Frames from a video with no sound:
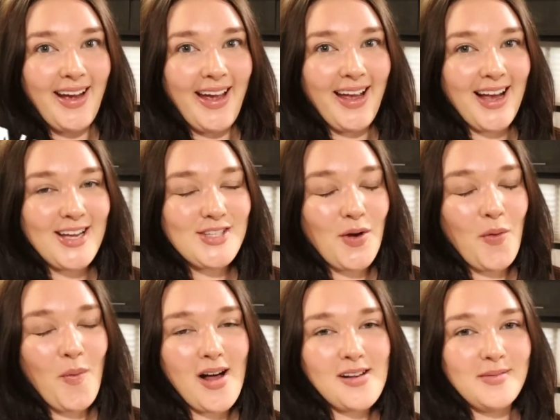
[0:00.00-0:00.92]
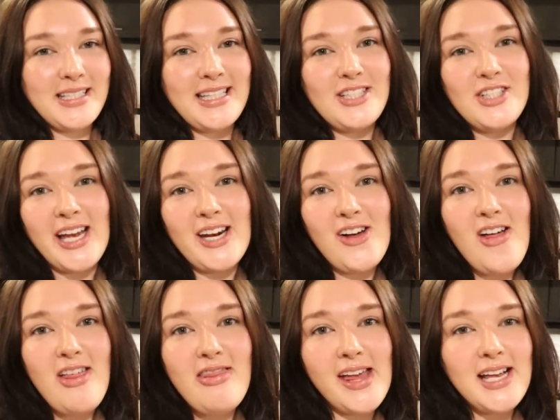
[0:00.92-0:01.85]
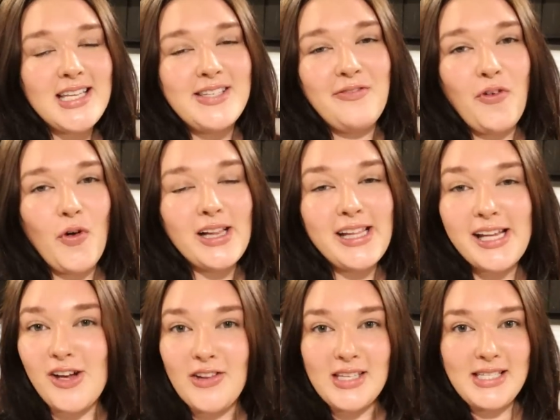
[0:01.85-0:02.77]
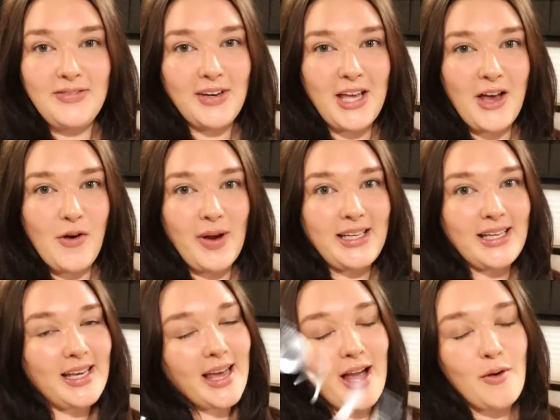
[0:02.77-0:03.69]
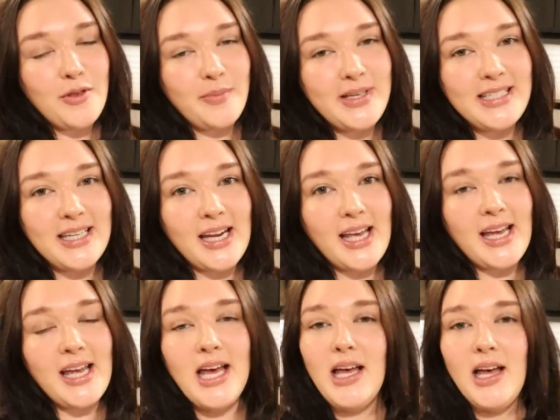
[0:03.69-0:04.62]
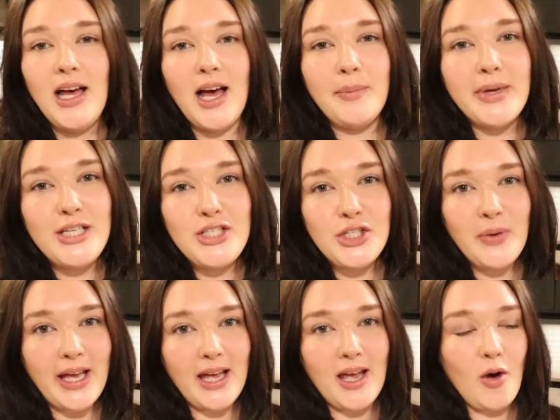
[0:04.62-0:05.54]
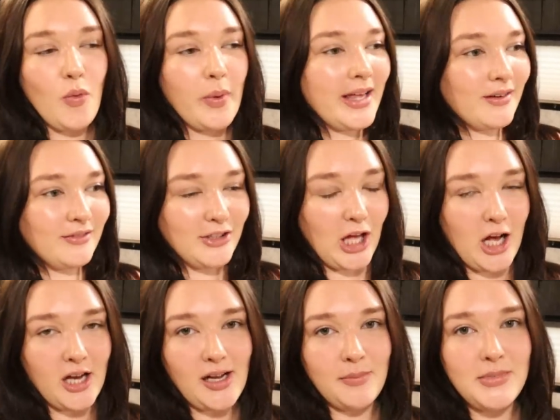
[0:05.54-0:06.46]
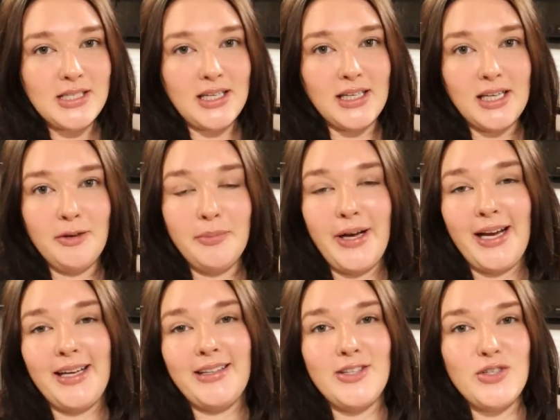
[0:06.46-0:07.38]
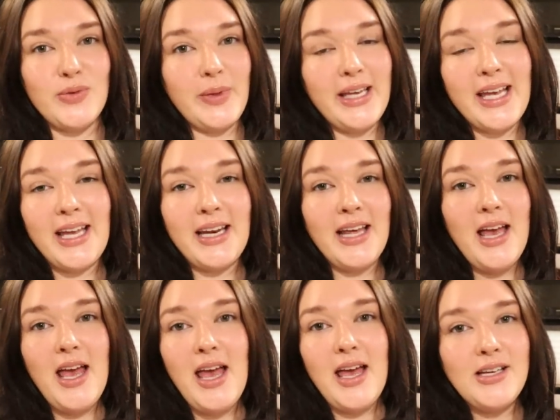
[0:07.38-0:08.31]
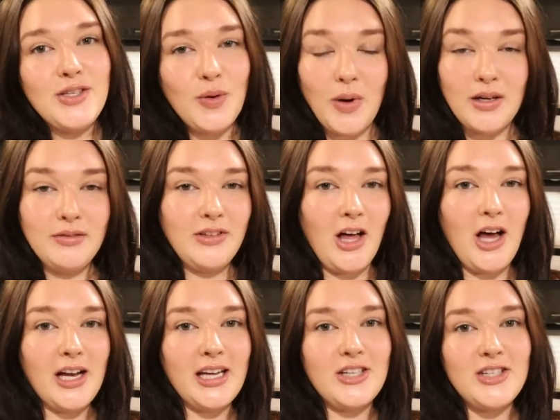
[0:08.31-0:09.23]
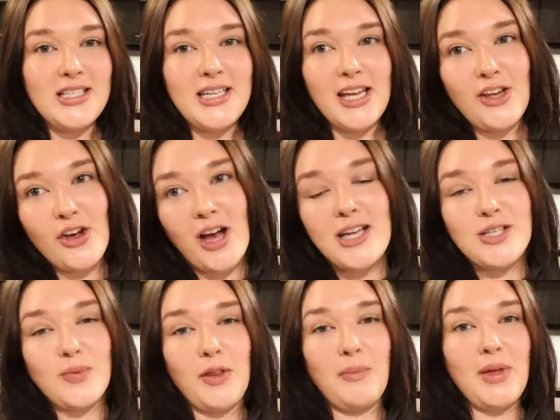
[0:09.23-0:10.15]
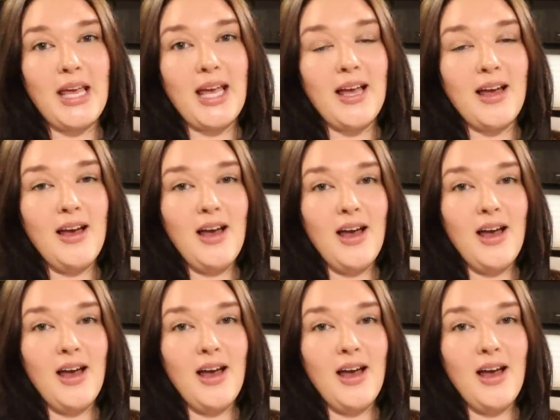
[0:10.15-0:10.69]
Hey guys, welcome to the channel. Thanks for clicking on this video and hanging out with me today. I'm gonna do a weekend vlog. I'm just gonna combine this weekend into one vlog and just take you guys with me